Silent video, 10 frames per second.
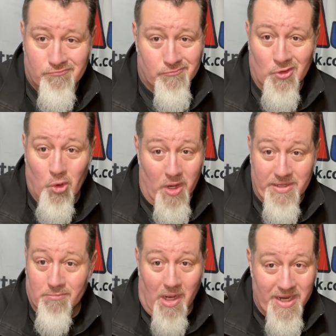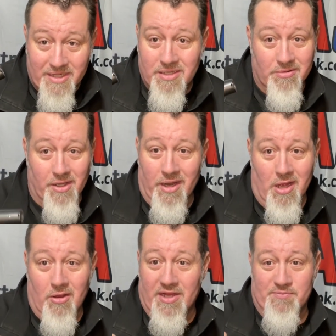great mic,
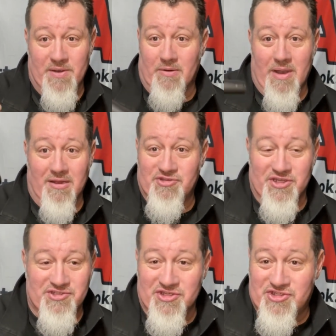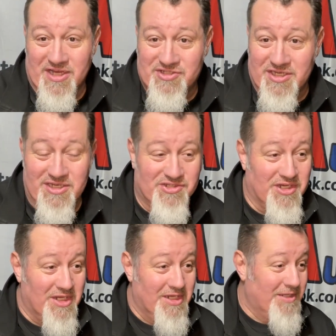it's been around since the 60s.
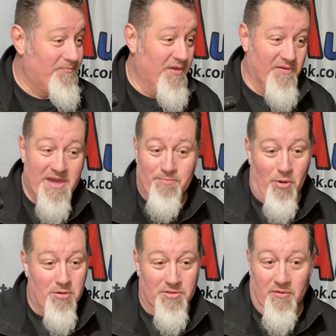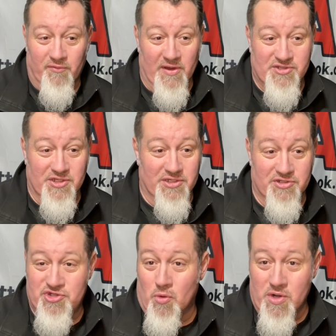If it ain't broke, don't fix it, and
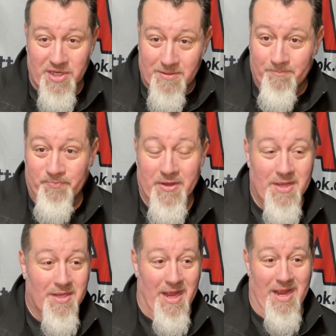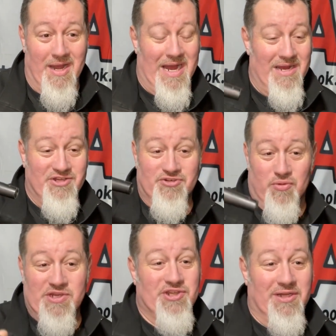Shure didn't. And I just
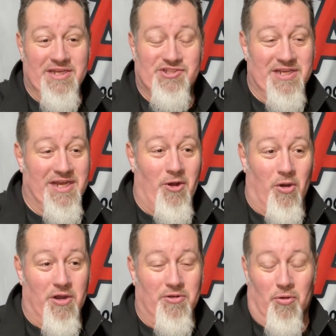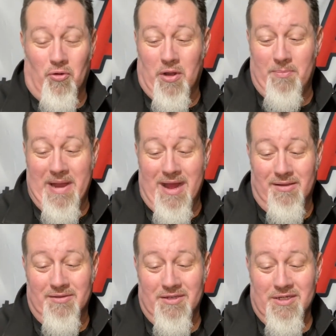recently seen an article
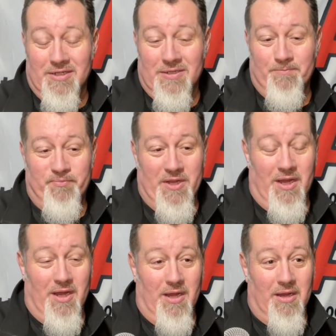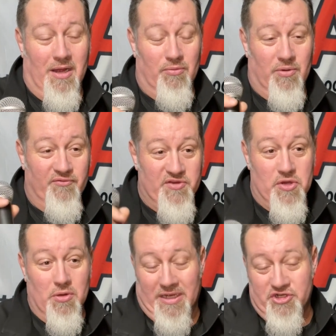about a
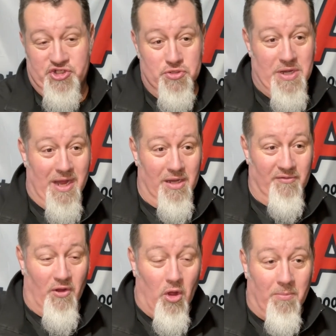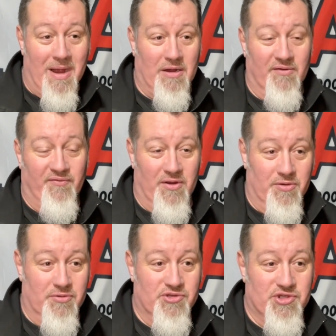review, like a shootout of all
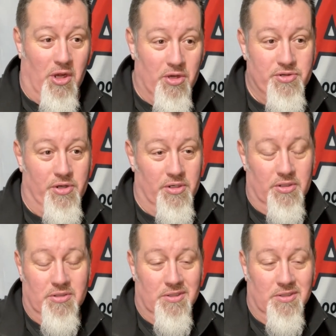microphones under,